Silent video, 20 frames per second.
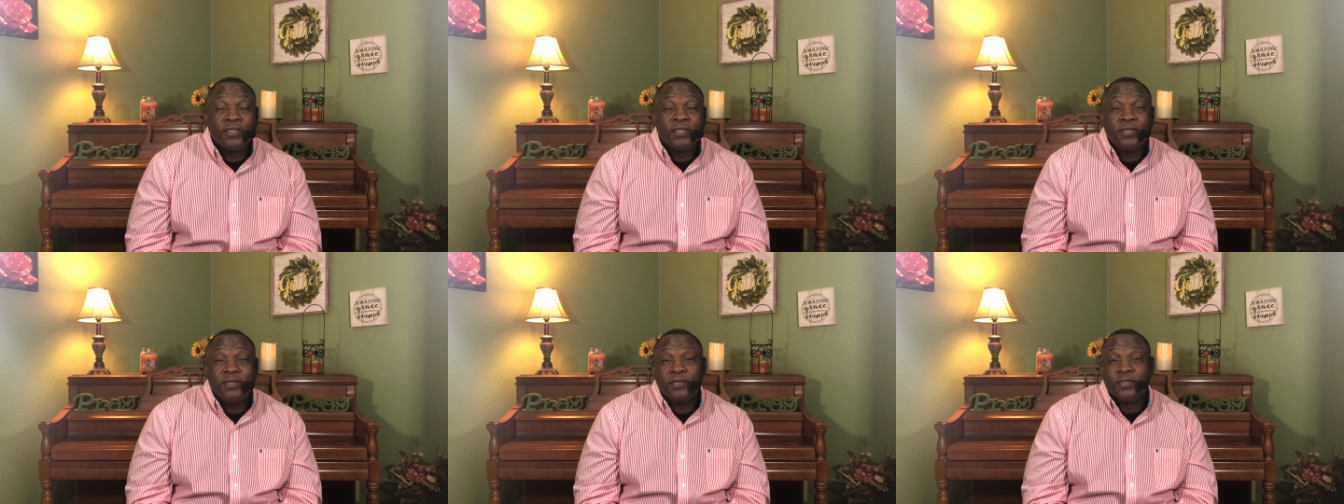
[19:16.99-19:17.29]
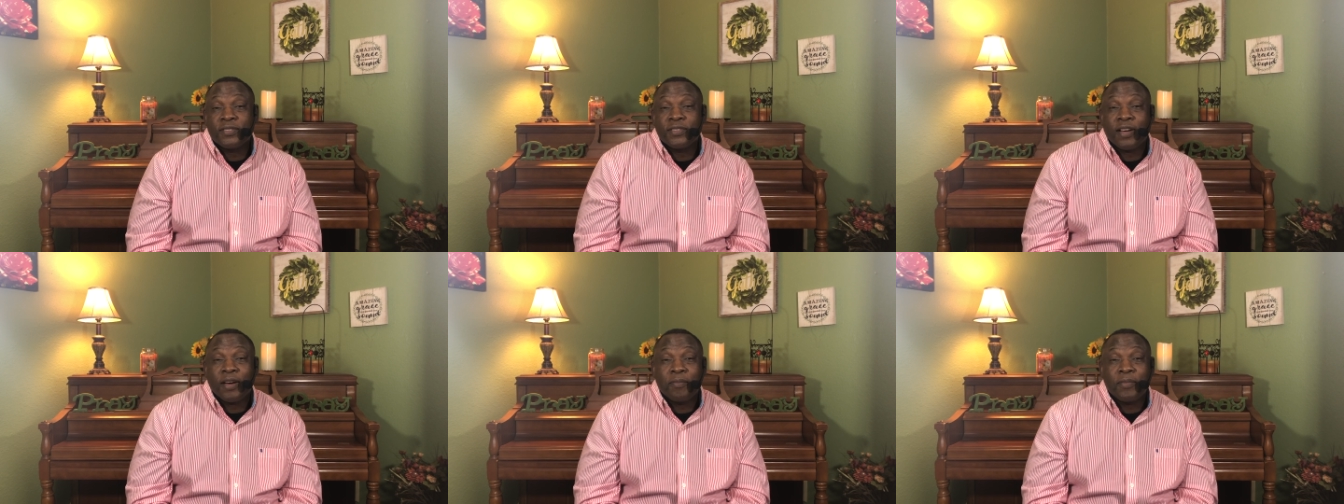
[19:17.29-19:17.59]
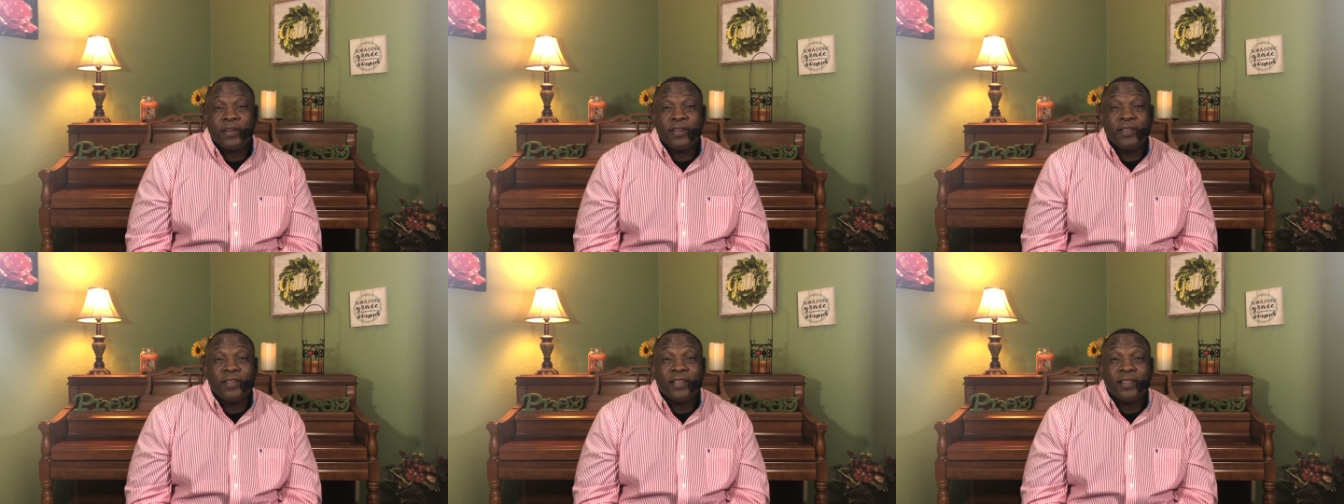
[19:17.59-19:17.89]
you stop
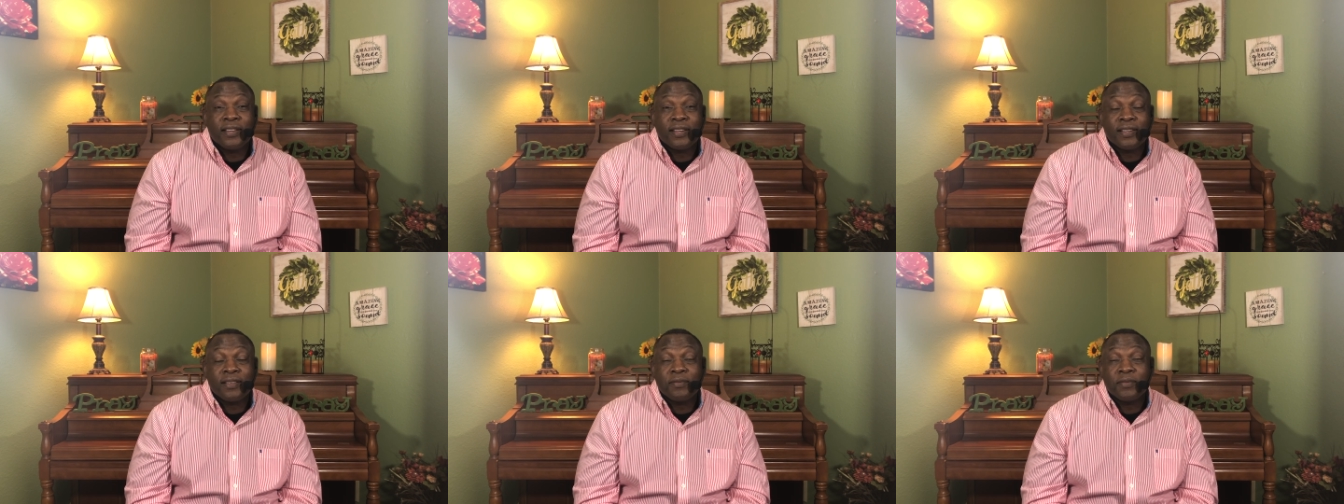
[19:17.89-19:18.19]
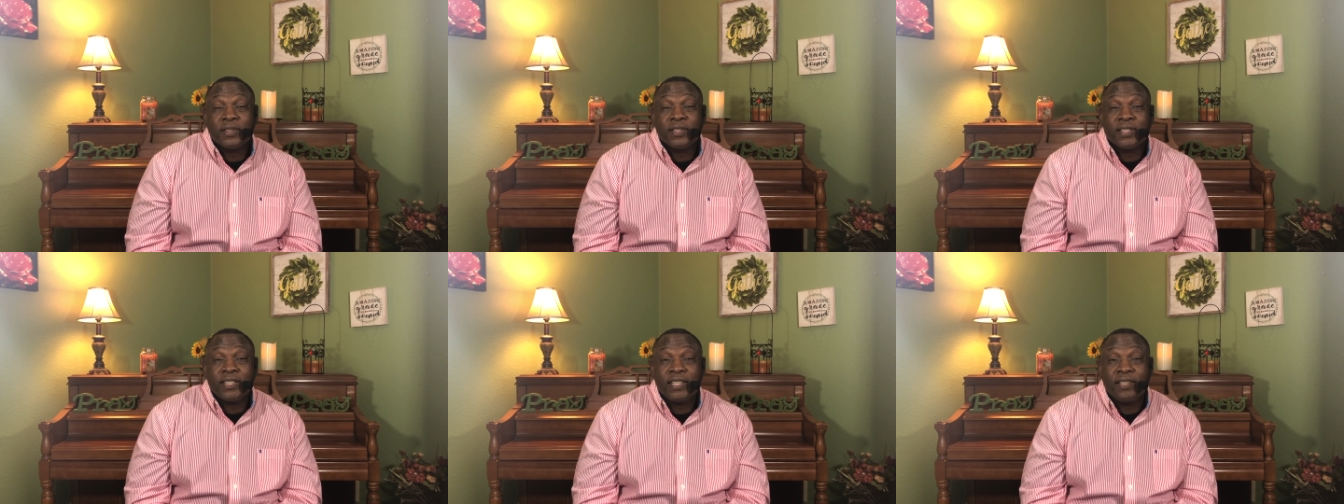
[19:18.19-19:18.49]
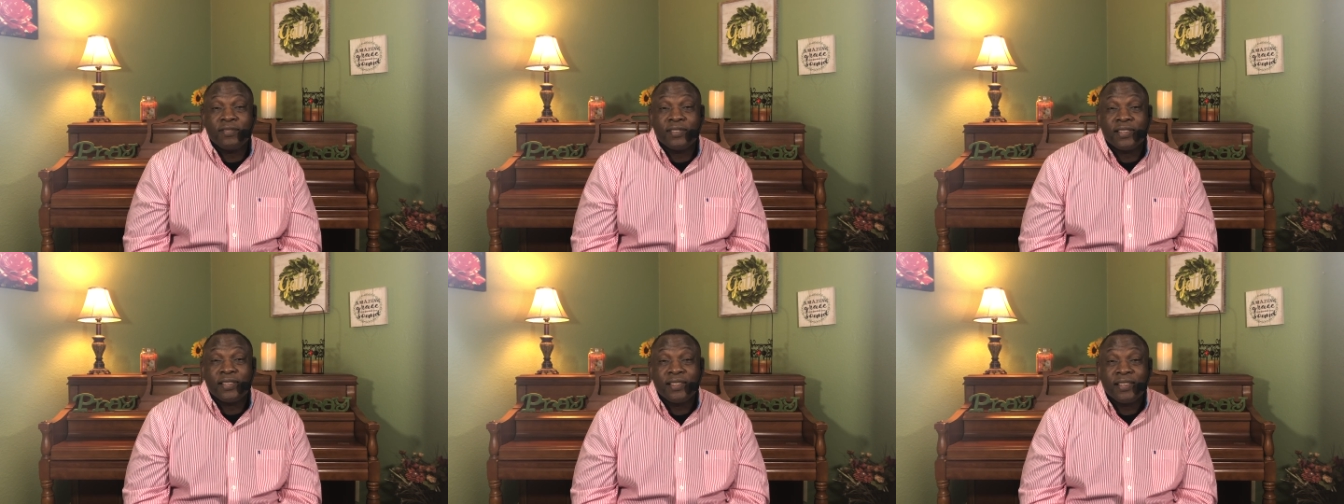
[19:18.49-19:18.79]
at nothing to
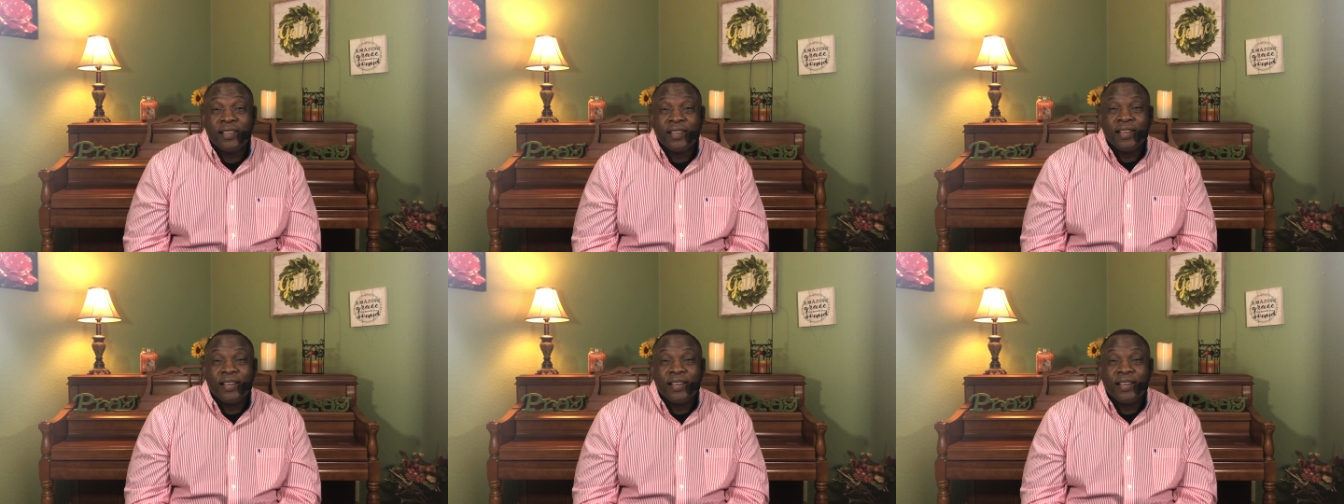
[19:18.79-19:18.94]
receive it.